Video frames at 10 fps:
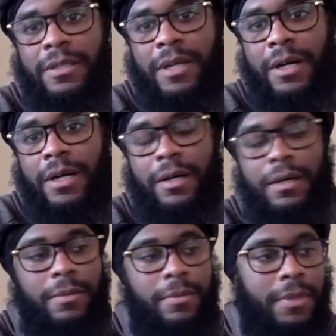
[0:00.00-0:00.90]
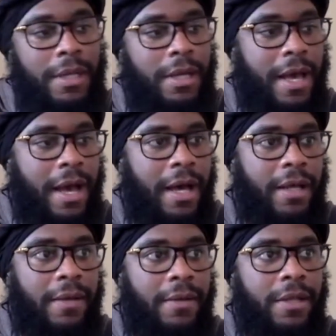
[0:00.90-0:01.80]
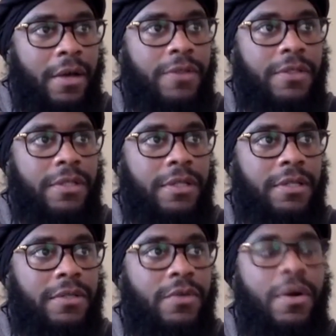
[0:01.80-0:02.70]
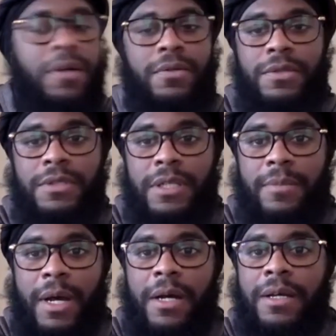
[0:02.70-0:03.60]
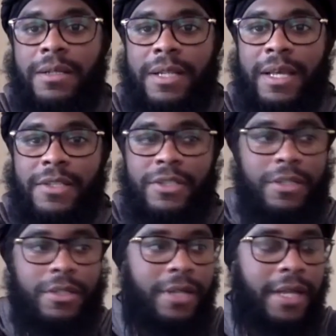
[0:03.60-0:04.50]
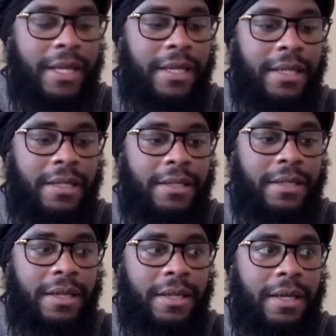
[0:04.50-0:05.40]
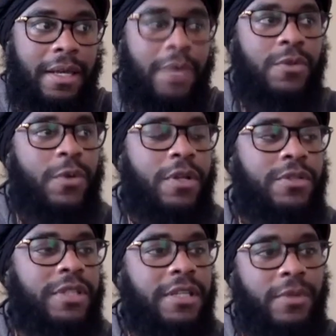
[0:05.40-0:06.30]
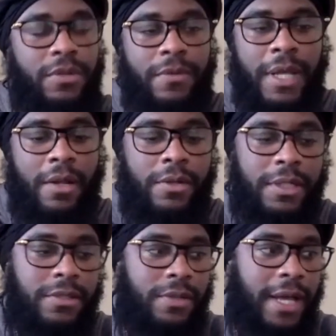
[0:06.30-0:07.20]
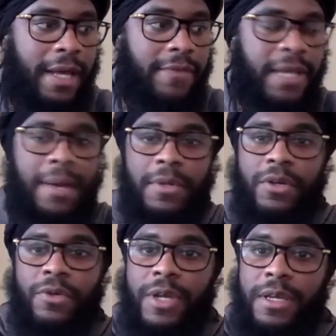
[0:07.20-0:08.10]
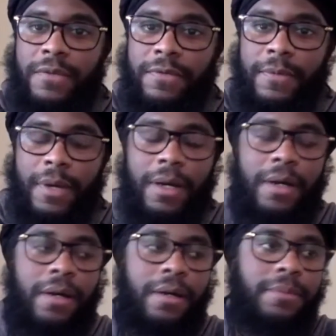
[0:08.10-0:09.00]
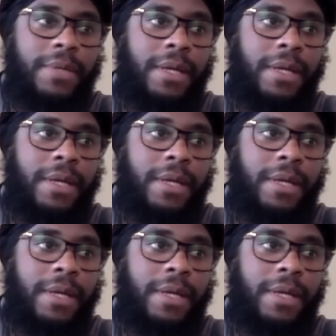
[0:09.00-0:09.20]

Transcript: Um, I, I lost uh, two uncles and my aunt last year, and it was one of those things where you not only did you not have time to grieve, um,